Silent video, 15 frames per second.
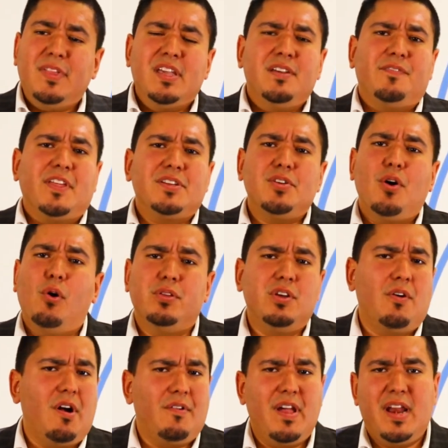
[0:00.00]
if they told
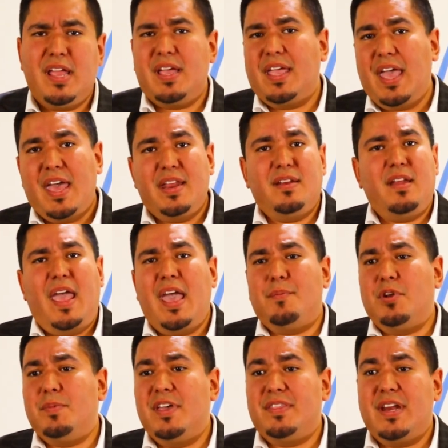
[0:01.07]
you already, again, hey, I'm
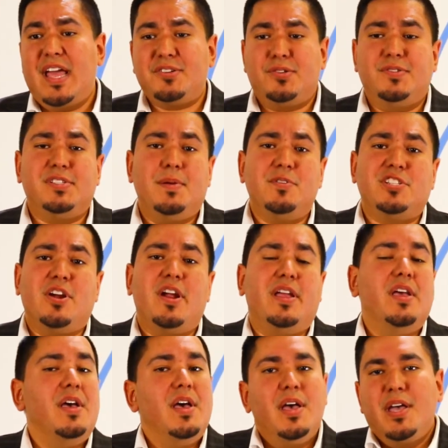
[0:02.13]
going to be at the National
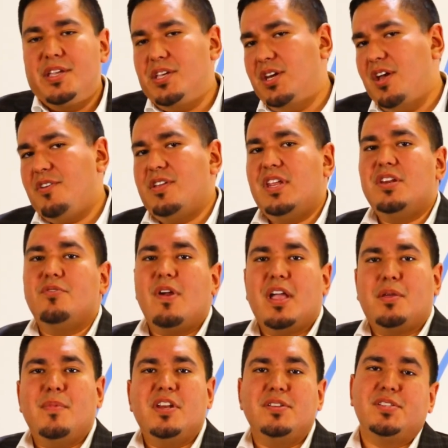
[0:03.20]
Cemetery, you need to
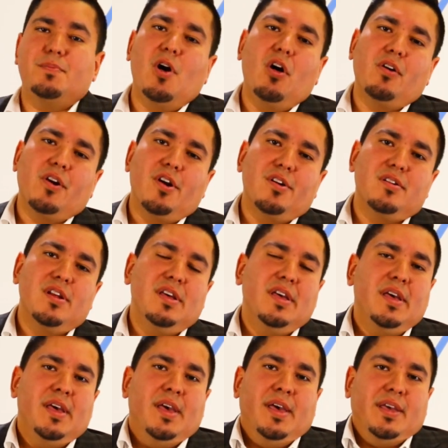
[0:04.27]
recommend a small urn.
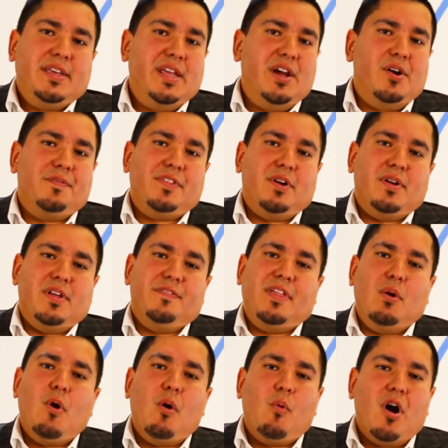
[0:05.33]
If they
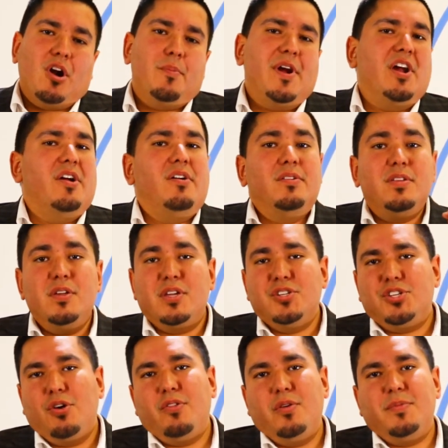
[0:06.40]
want water burial, you can
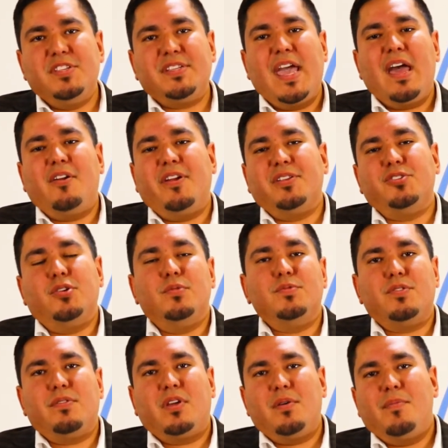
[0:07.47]
show them the scattering tubes
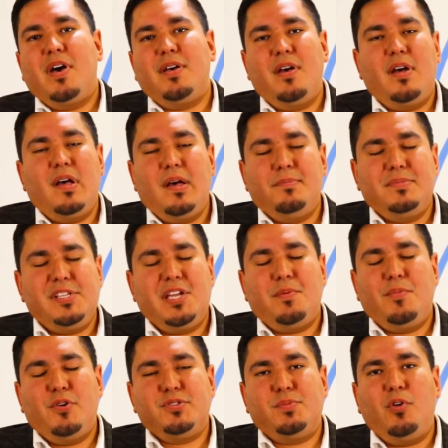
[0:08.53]
or the
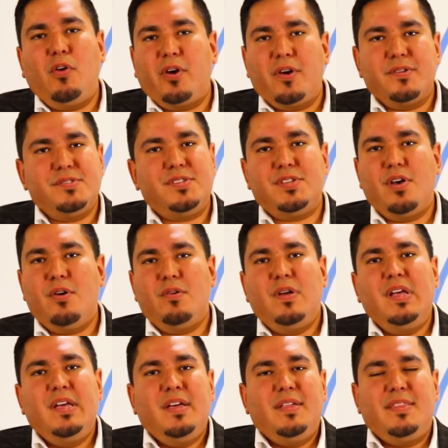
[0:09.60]
decomposable urns. So
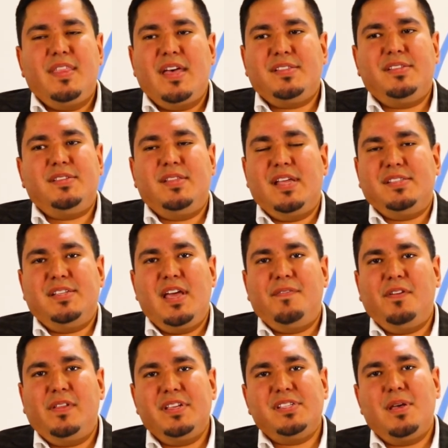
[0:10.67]
that's
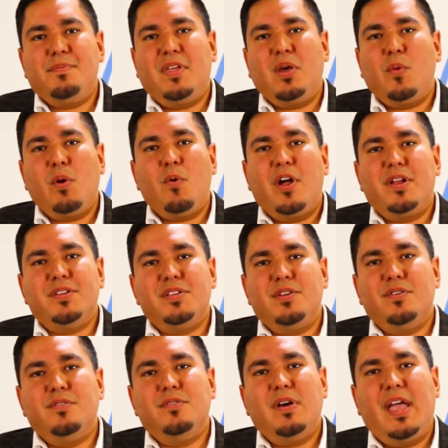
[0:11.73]
definitely something we want to
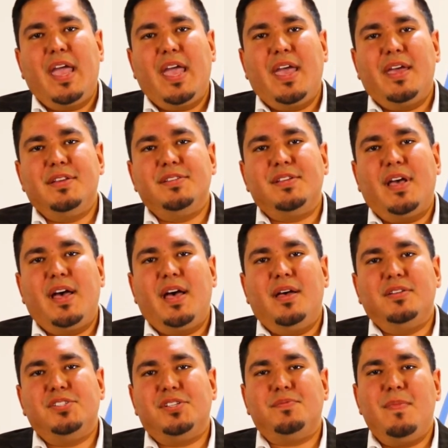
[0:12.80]
do, and
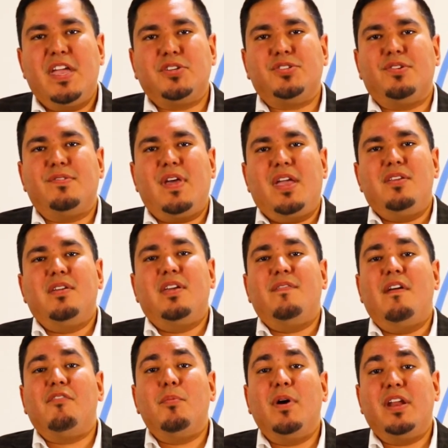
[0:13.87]
just make sure that you give
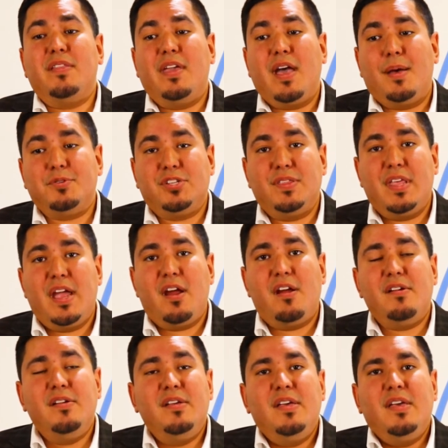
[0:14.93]
everybody the option
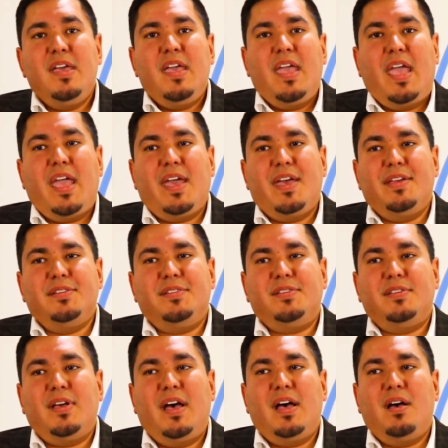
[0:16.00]
there. And
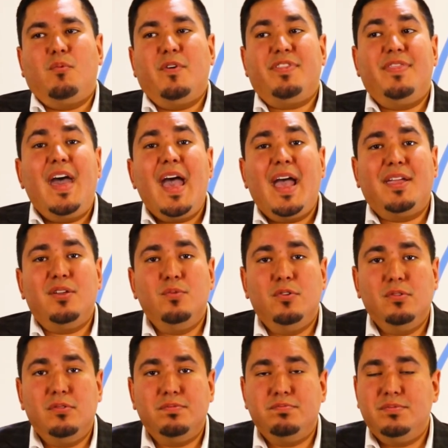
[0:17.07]
with that, you
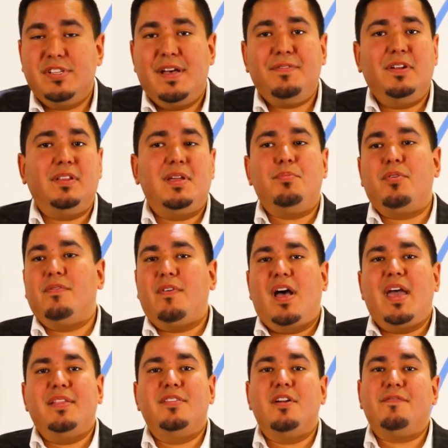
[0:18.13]
will definitely
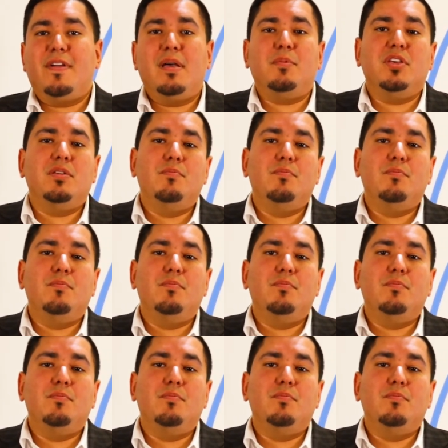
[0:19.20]
provide their family the